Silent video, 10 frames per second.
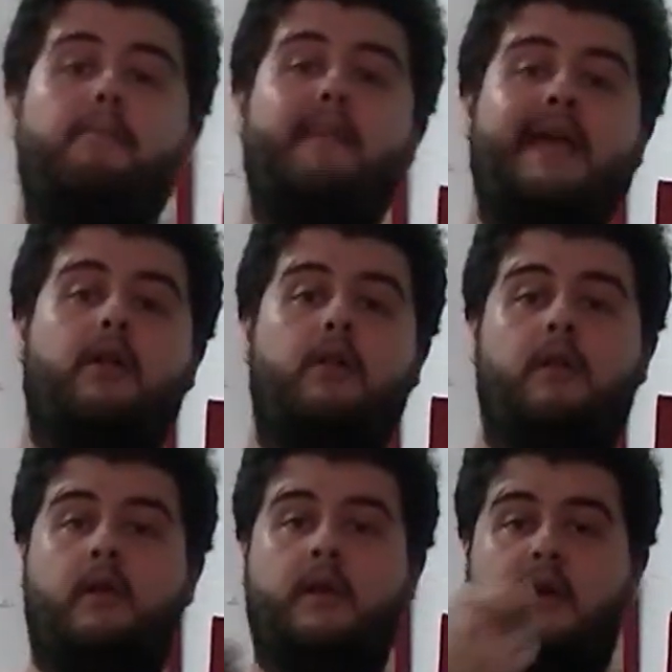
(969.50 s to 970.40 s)

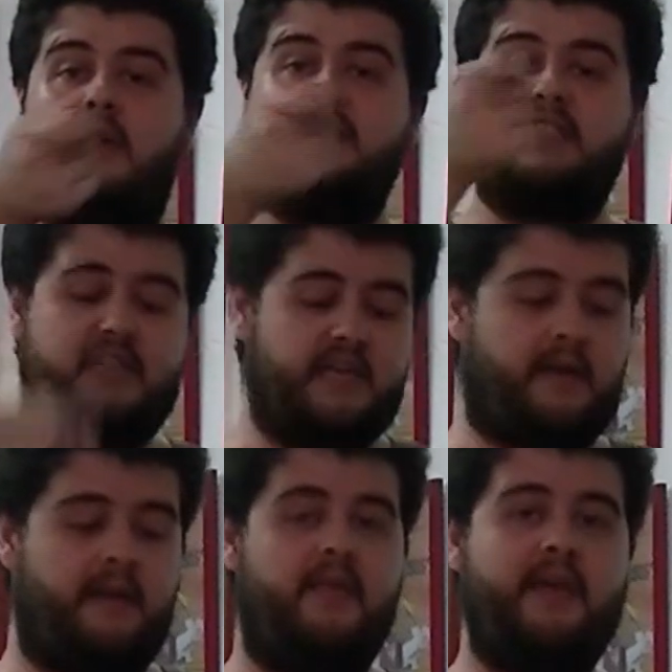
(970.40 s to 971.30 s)
metal stick
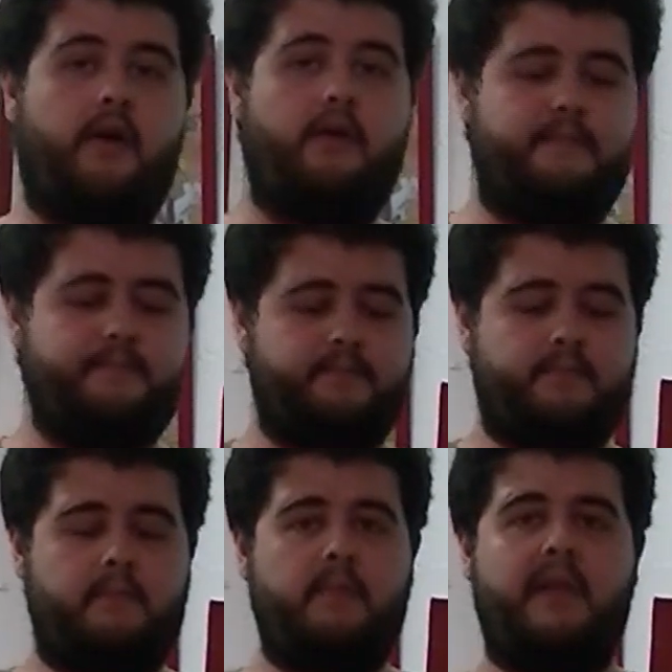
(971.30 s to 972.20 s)
there,
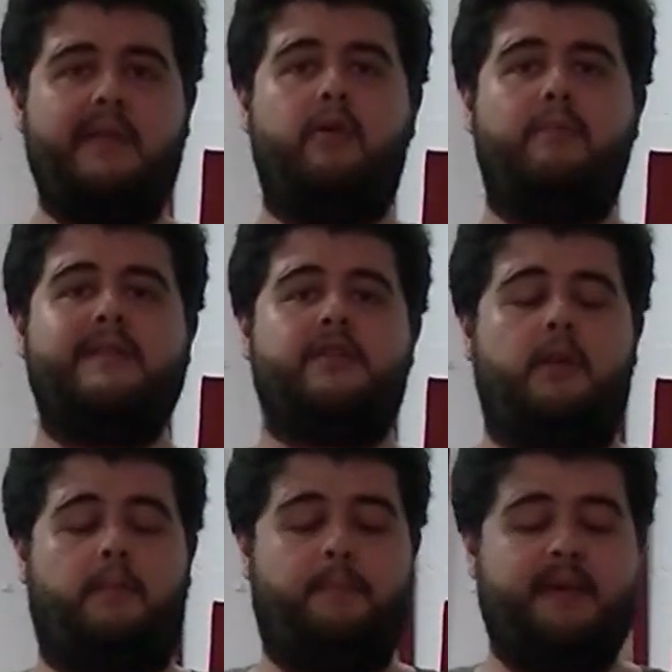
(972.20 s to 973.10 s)
a little
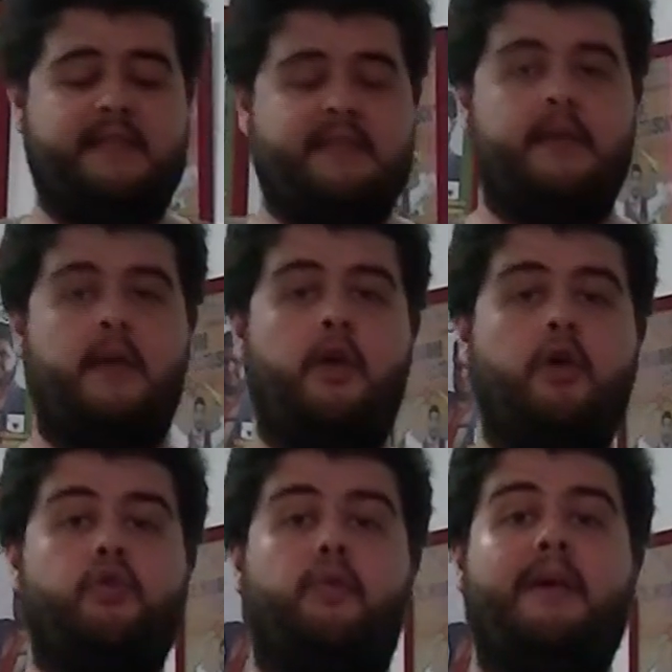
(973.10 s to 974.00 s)
metal piece,
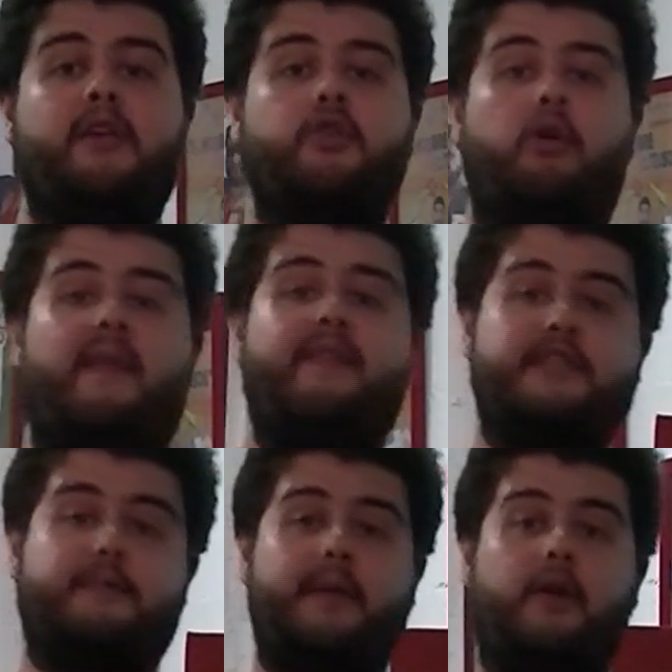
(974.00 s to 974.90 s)
to make sure that the
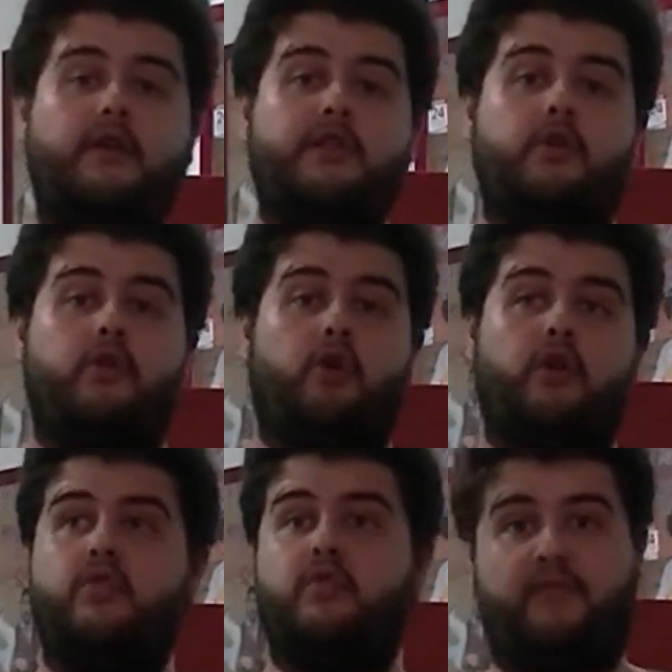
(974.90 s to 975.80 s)
speaker is not
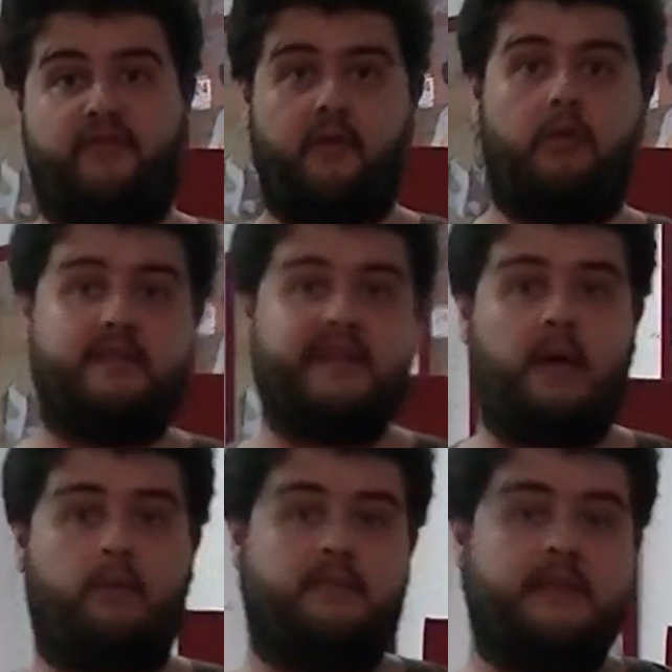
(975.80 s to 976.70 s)
going to fall
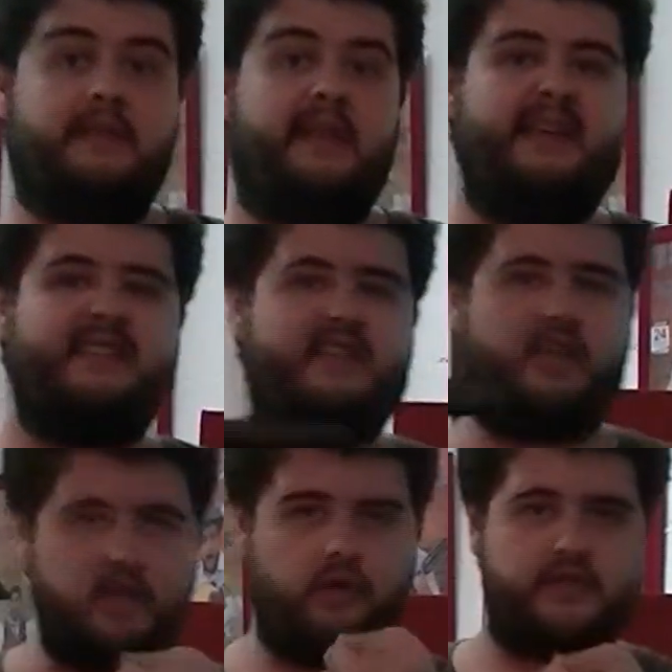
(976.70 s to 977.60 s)
down. It's like a
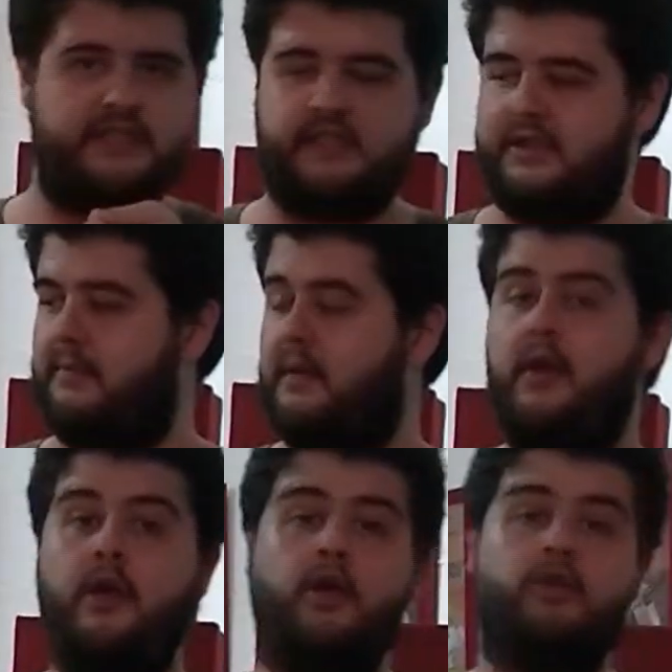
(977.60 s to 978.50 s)
secure system.
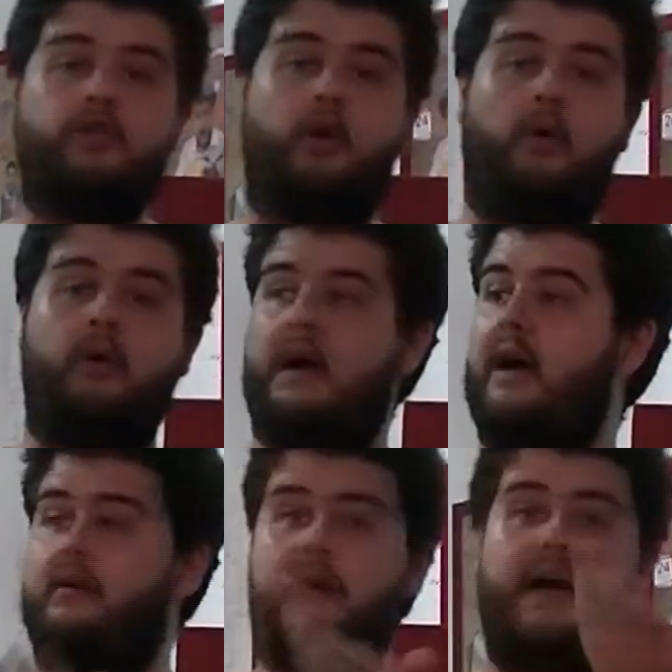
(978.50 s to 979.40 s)
So
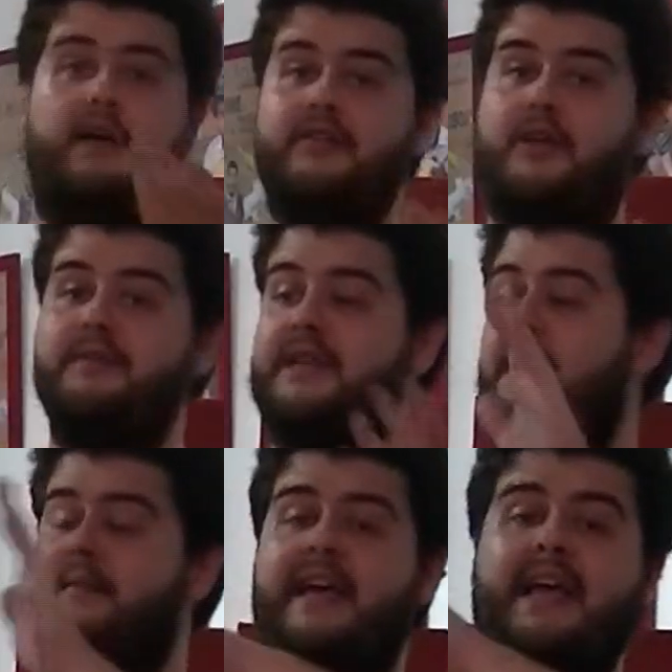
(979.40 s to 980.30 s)

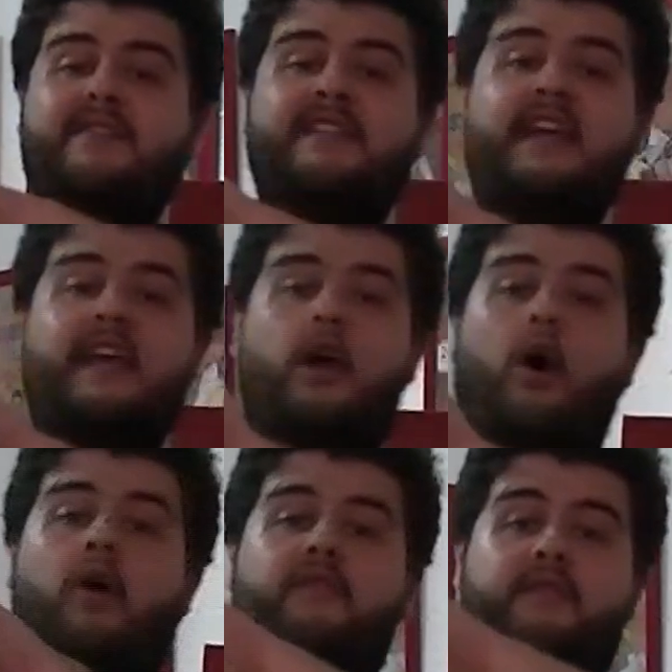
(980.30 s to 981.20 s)
sometimes I have taken
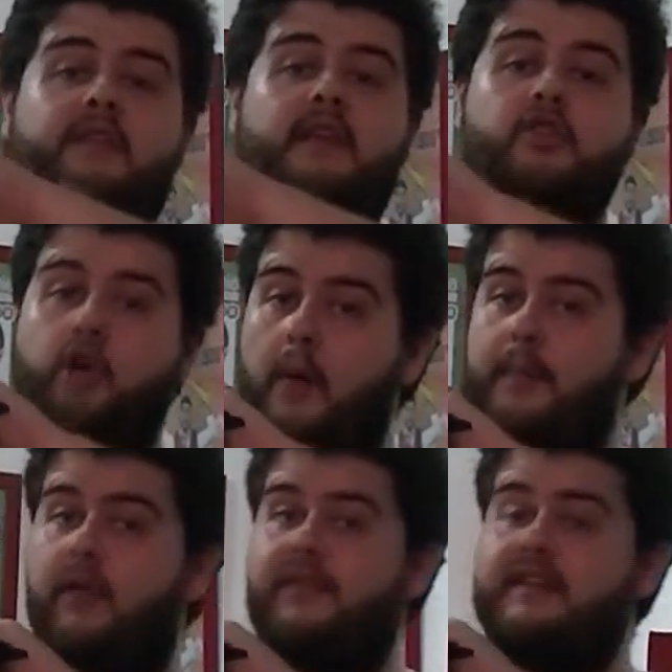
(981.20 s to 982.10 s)
off the
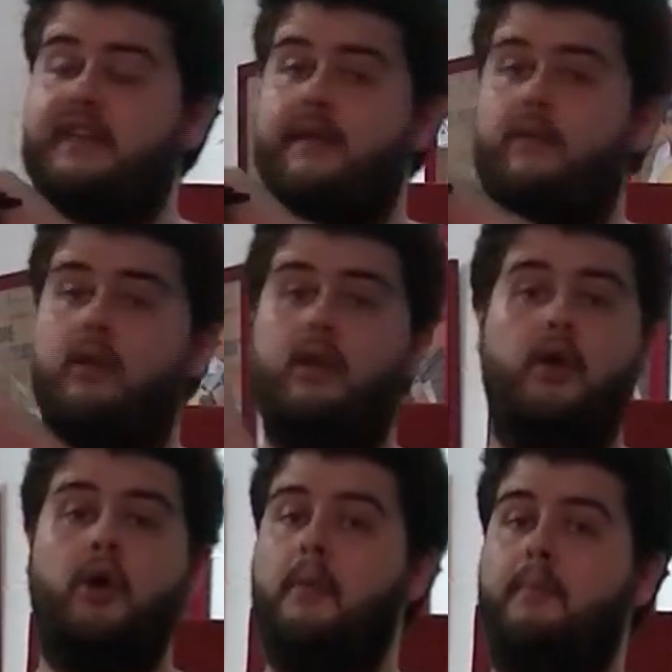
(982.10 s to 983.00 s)
top of the table,
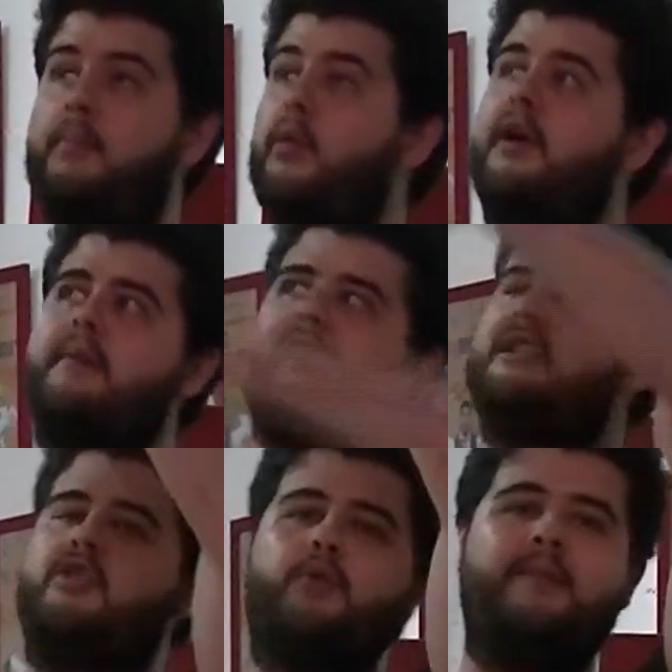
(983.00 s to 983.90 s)
put it
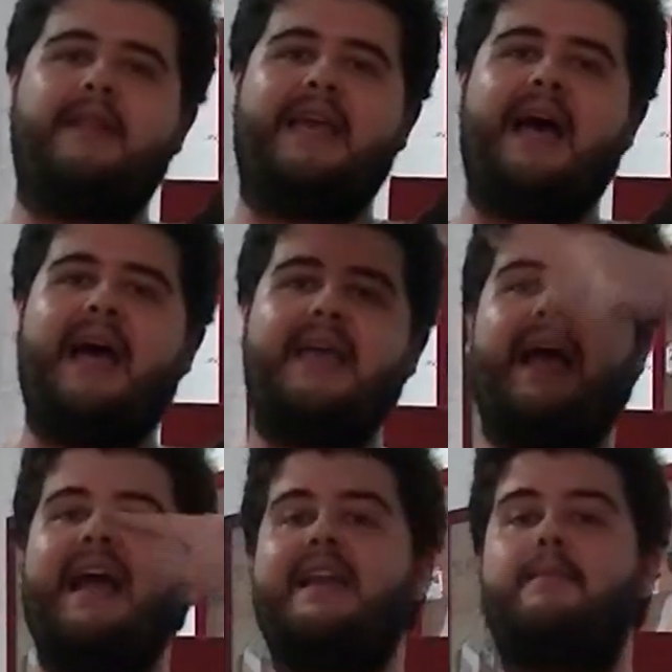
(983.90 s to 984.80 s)
extremely high,
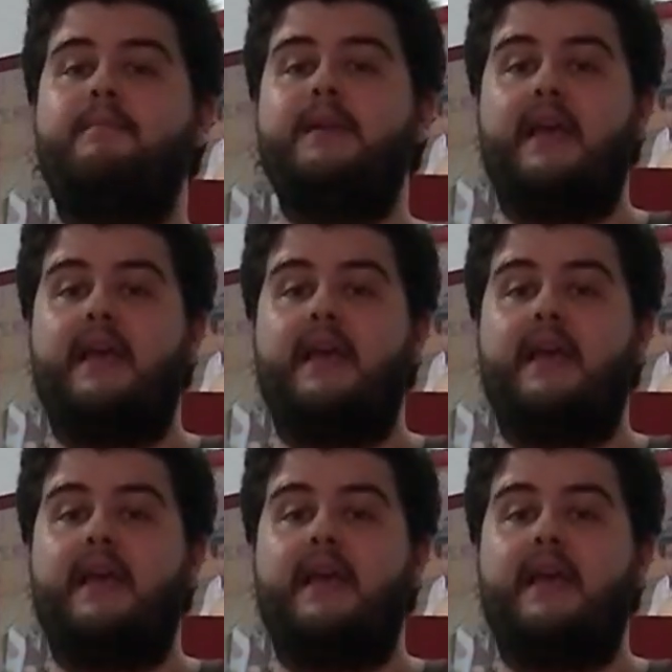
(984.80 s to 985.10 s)
and